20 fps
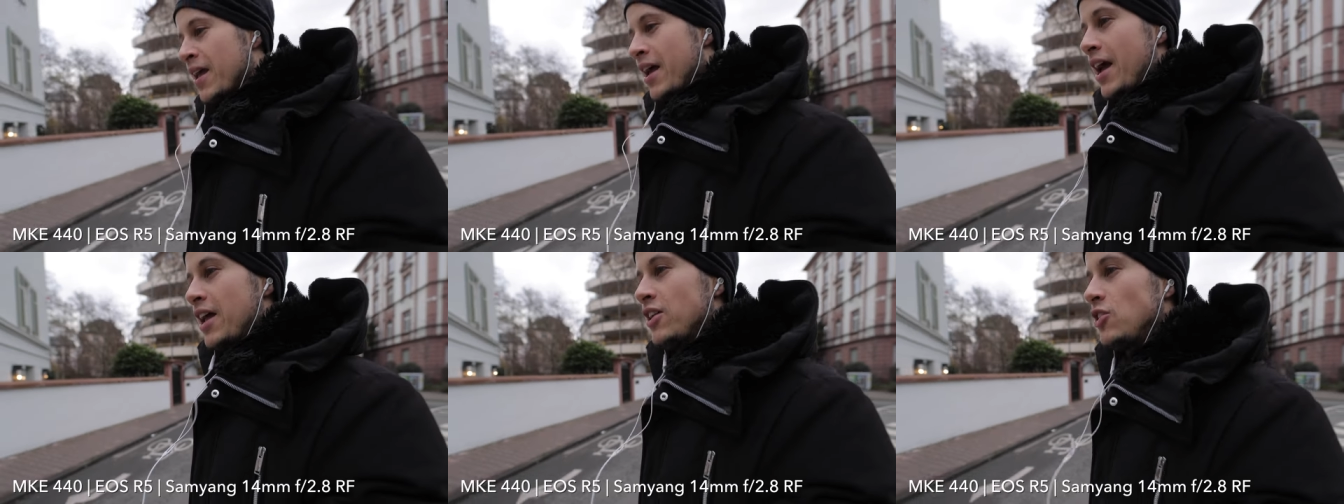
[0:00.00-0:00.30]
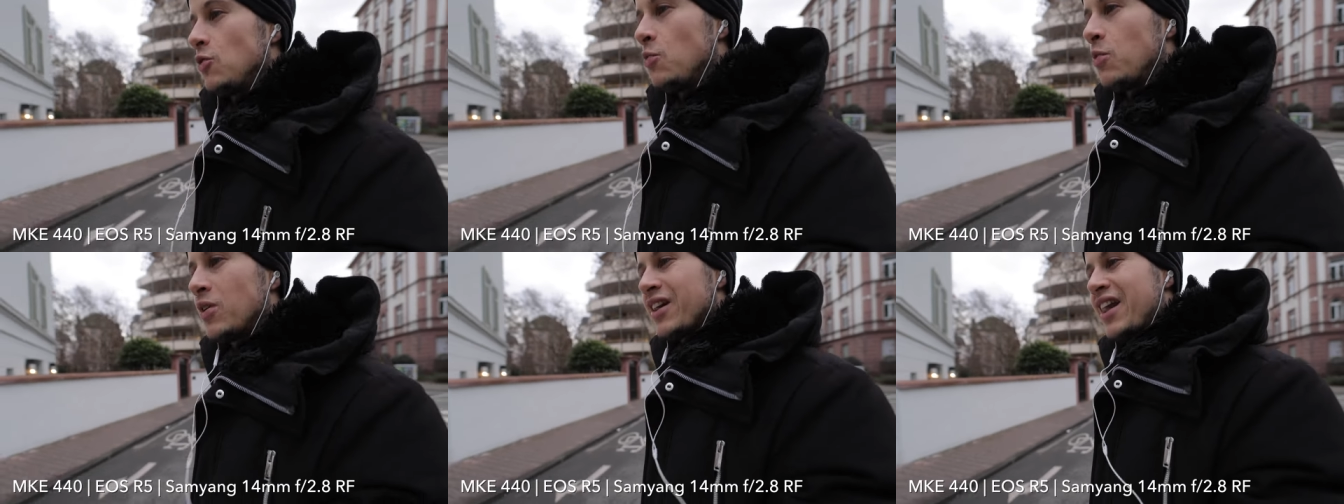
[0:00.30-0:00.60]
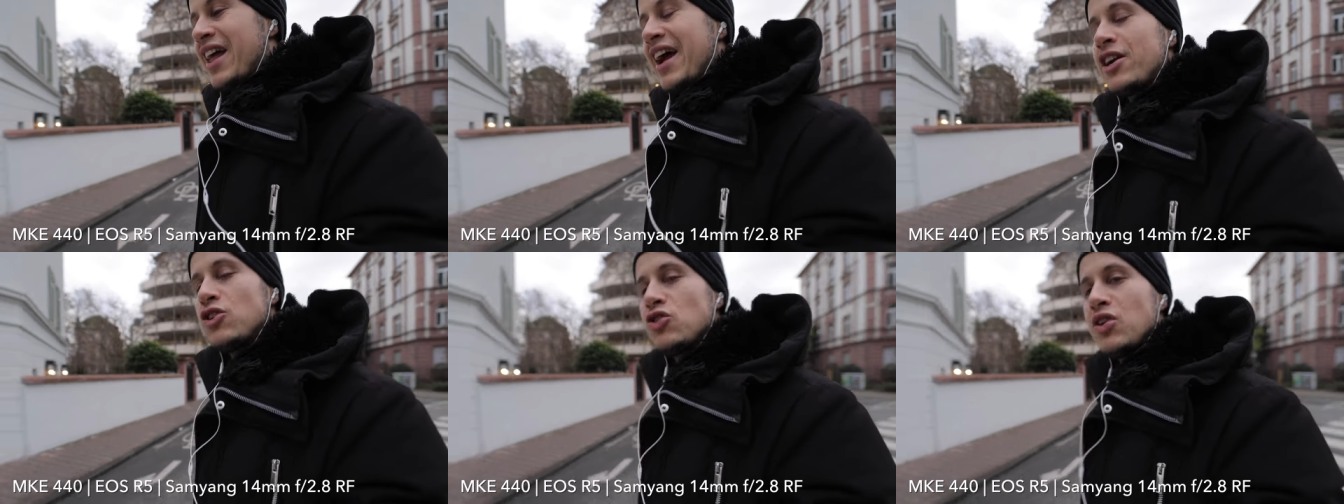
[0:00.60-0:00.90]
and you would
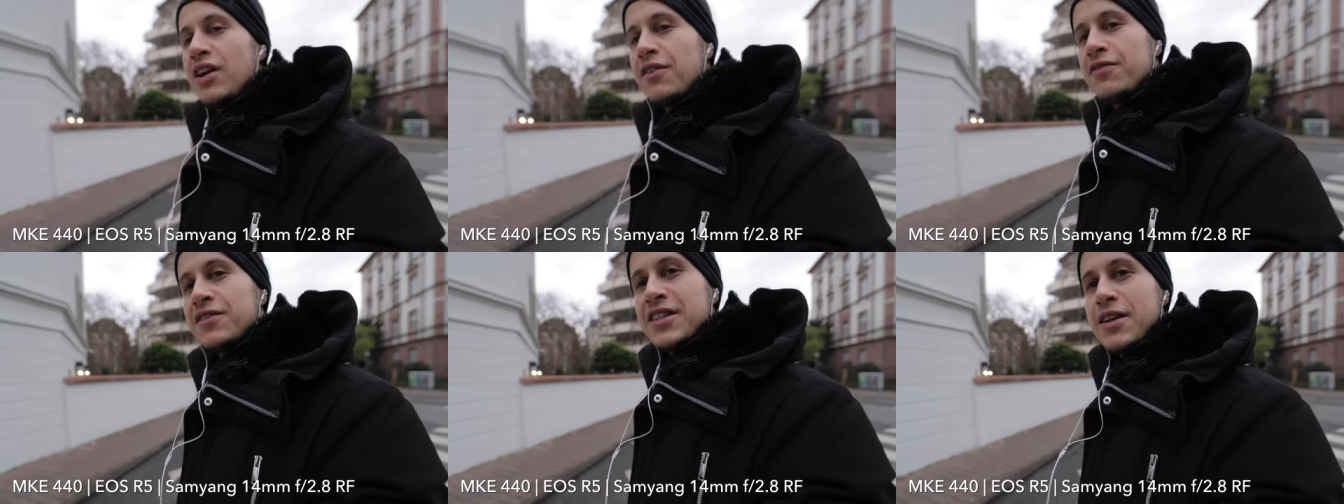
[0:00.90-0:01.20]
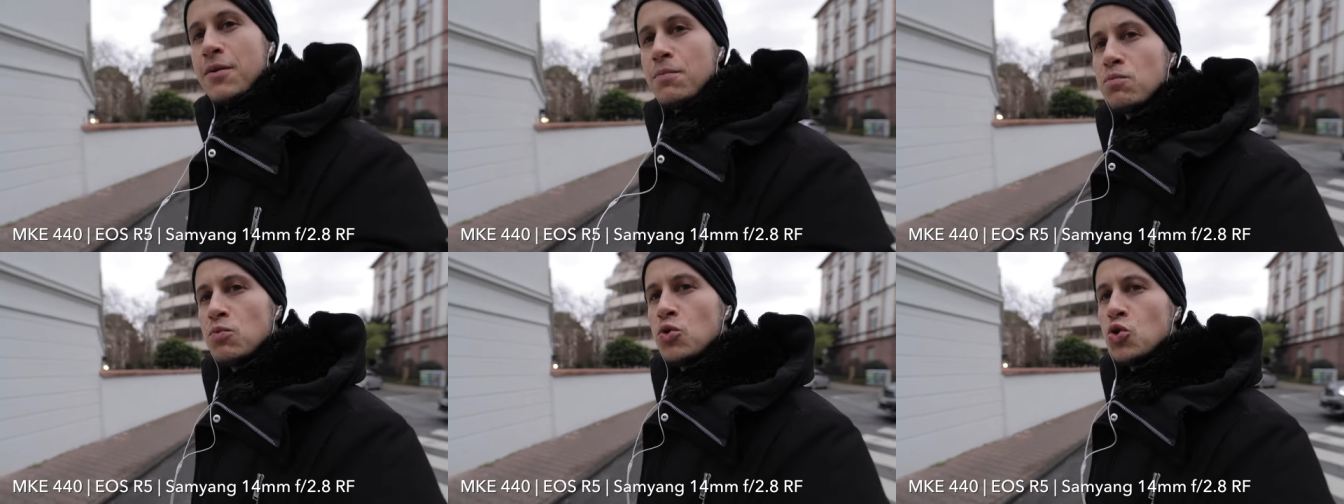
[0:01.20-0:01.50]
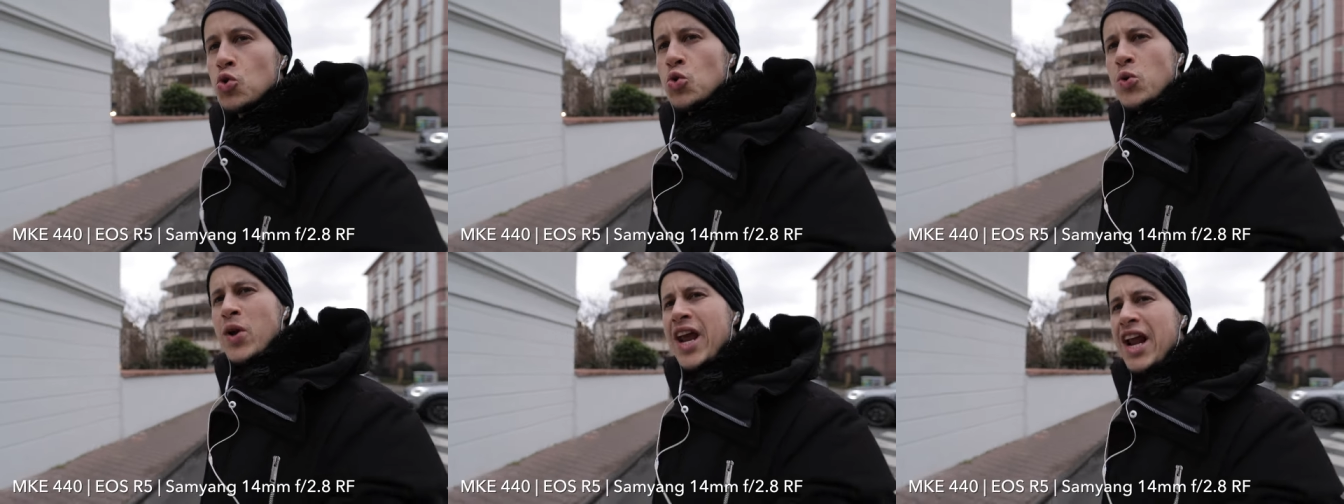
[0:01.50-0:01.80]
like to have some
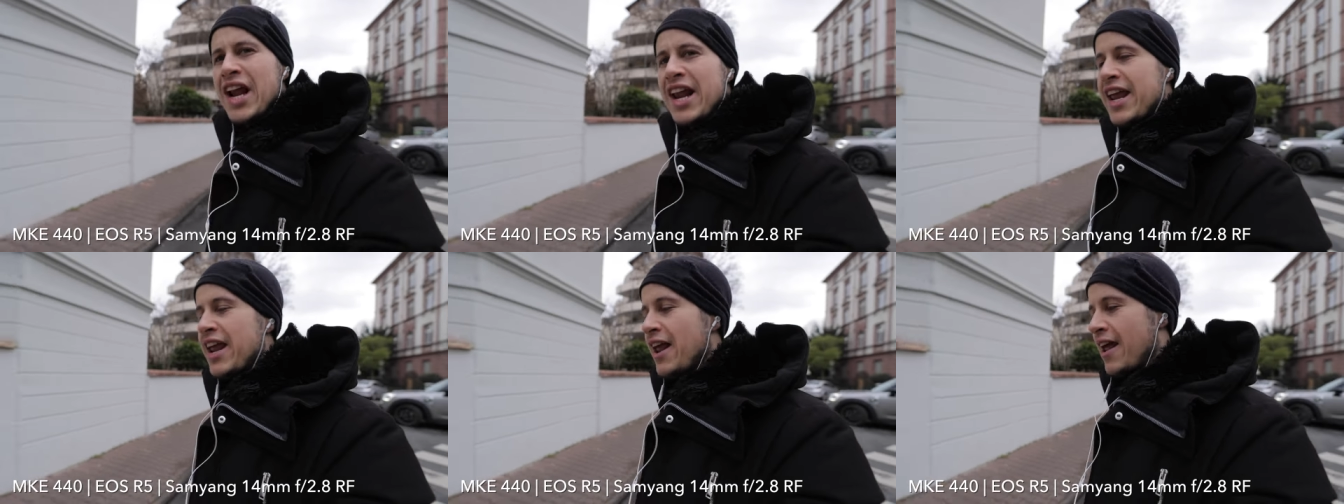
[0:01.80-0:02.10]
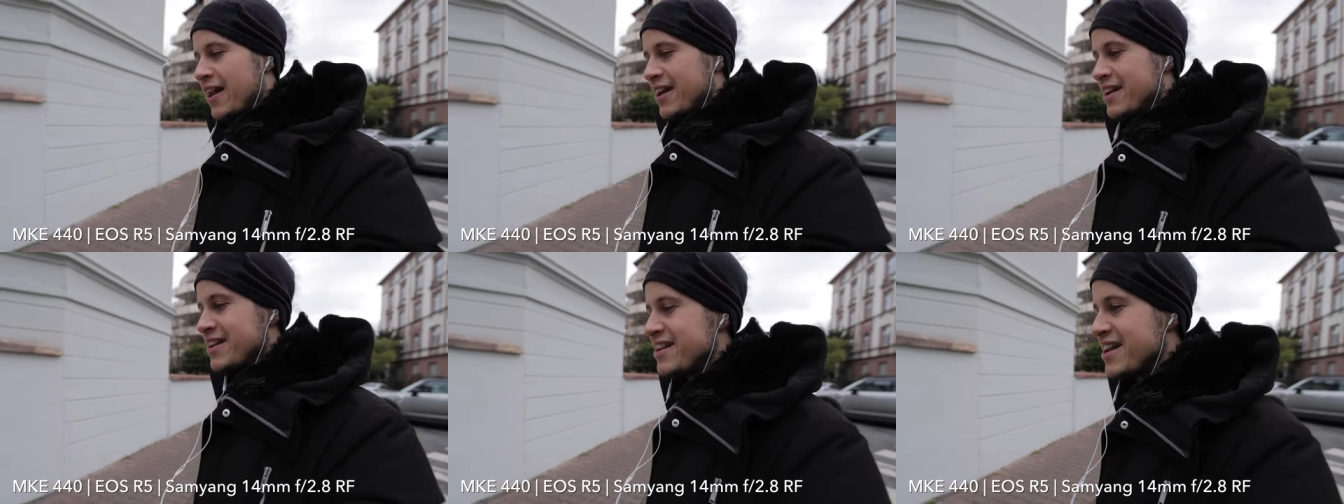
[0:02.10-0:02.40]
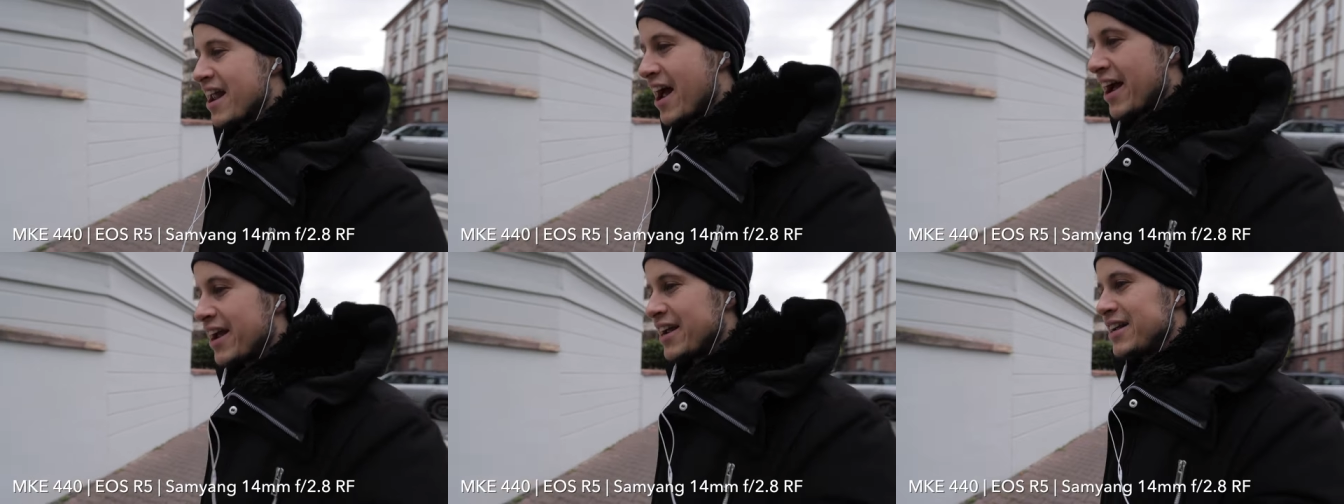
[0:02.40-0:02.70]
really
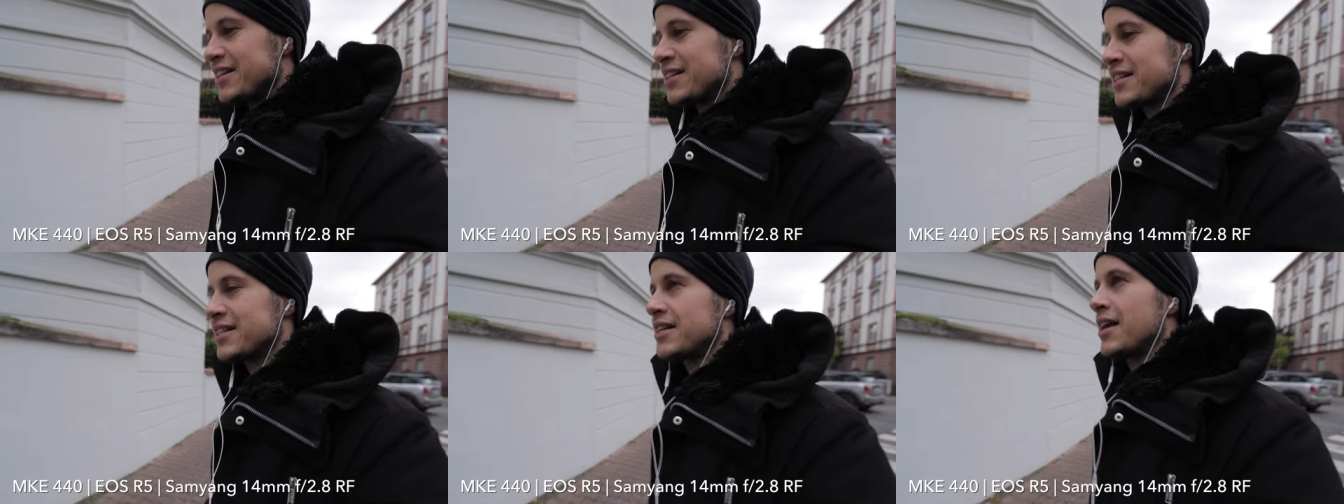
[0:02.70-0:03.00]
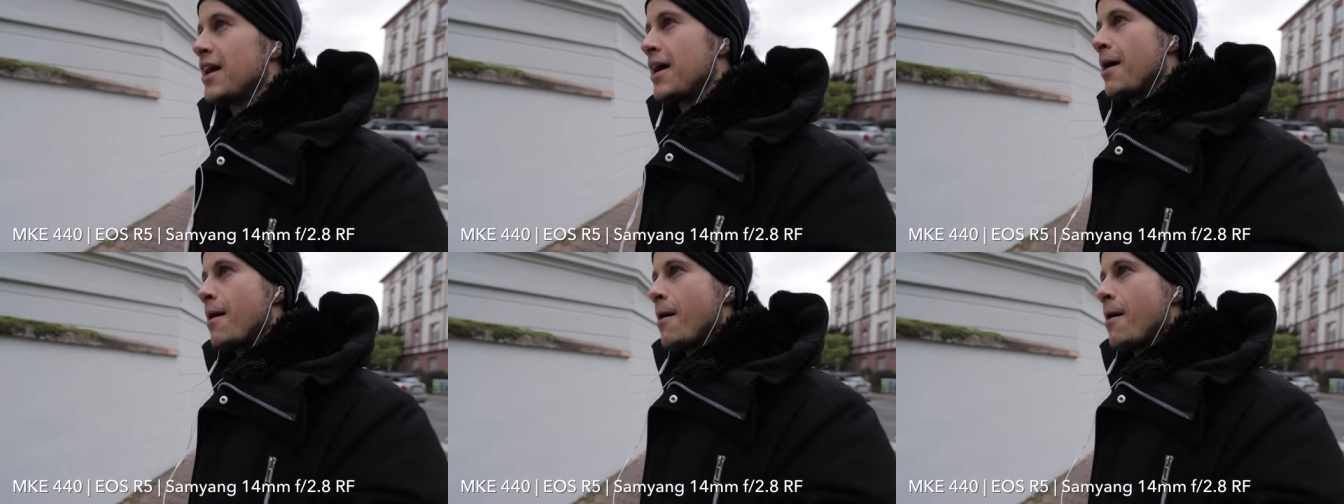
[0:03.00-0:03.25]
nice